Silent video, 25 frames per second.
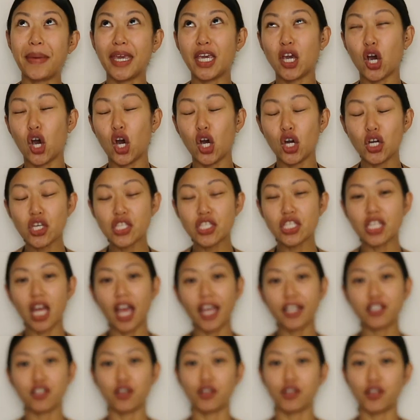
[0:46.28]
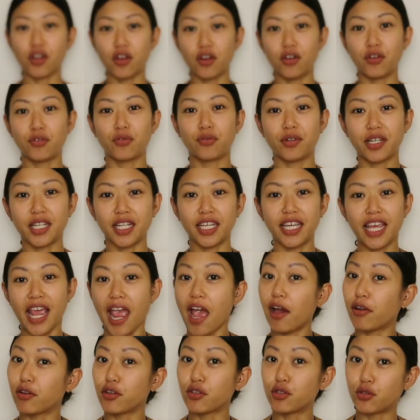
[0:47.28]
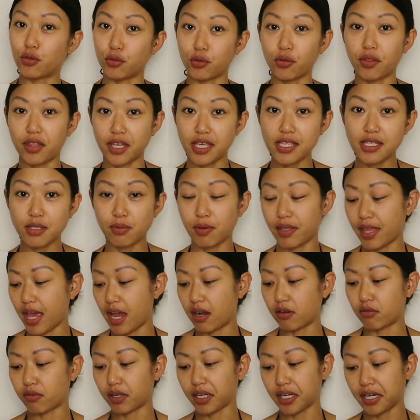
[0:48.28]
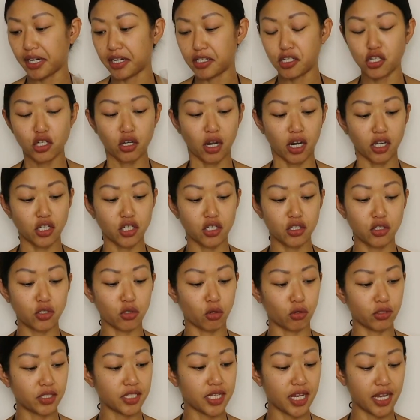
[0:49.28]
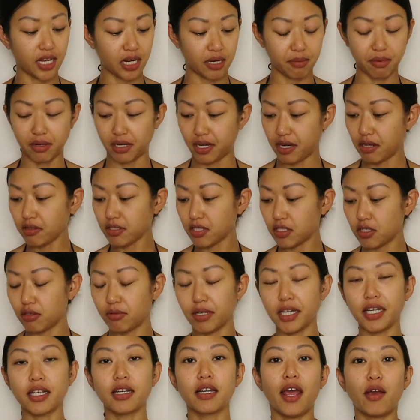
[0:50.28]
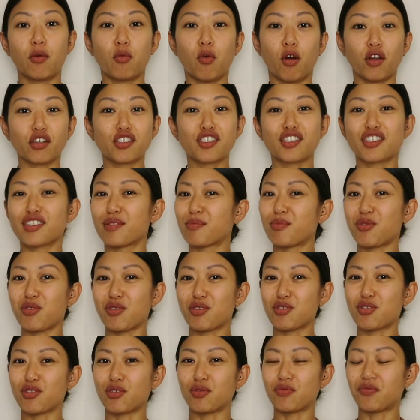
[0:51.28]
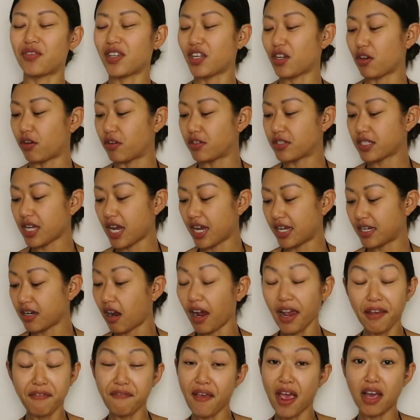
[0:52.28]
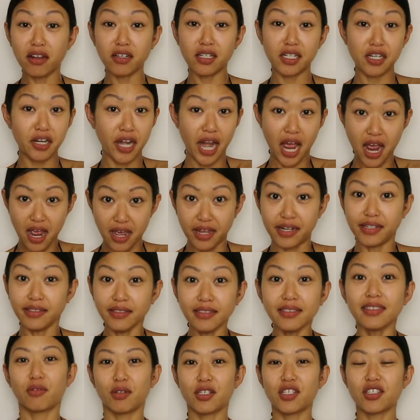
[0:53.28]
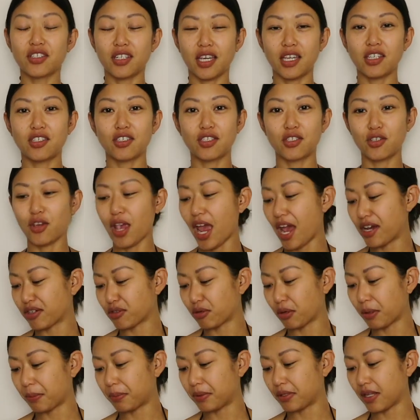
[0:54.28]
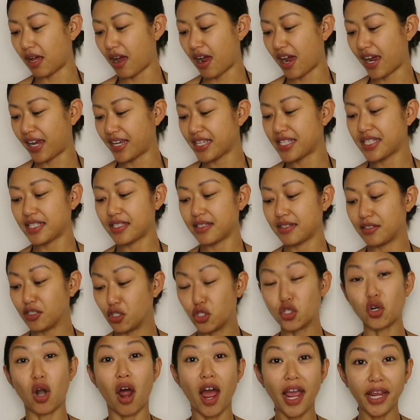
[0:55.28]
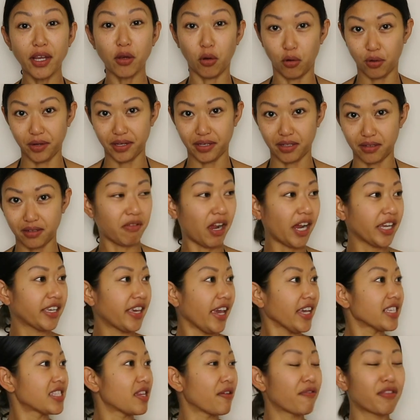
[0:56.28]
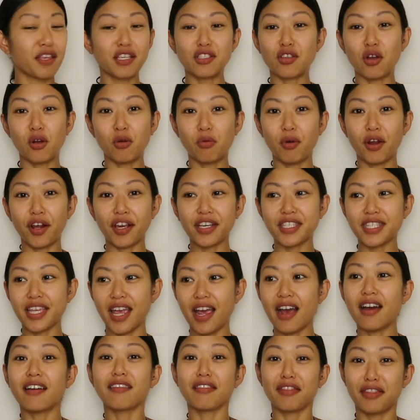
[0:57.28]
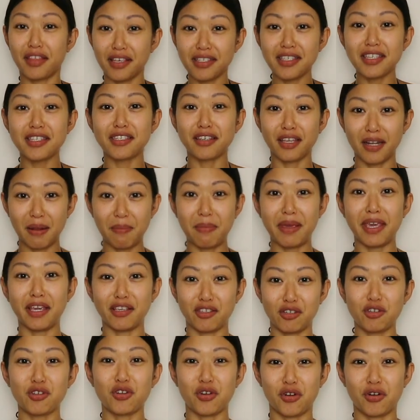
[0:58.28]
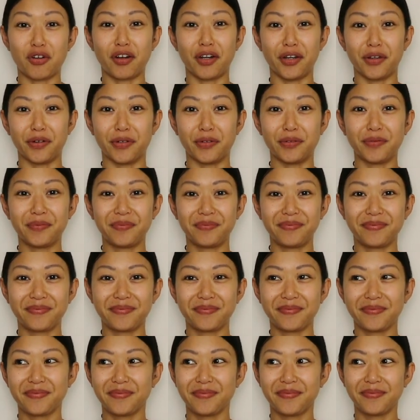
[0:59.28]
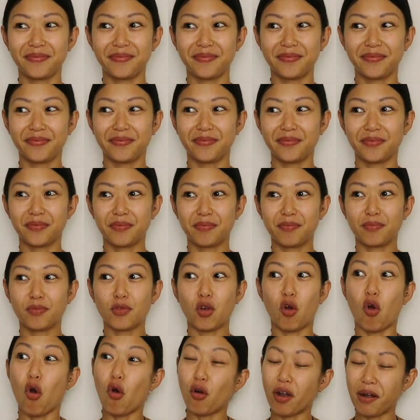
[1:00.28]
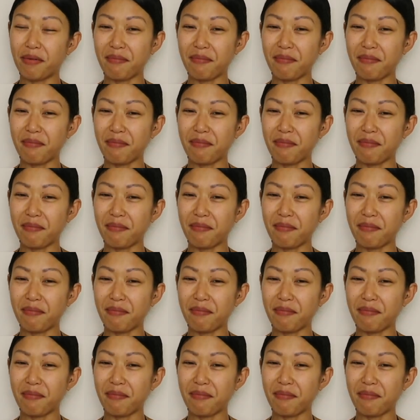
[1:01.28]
Because I don't know really how to do this without reading instructions or seeing anybody else do it, I watched some YouTube videos and I found none which teaches you how to apply dry oil. I guess if this all works out, this is gonna be a tutorial or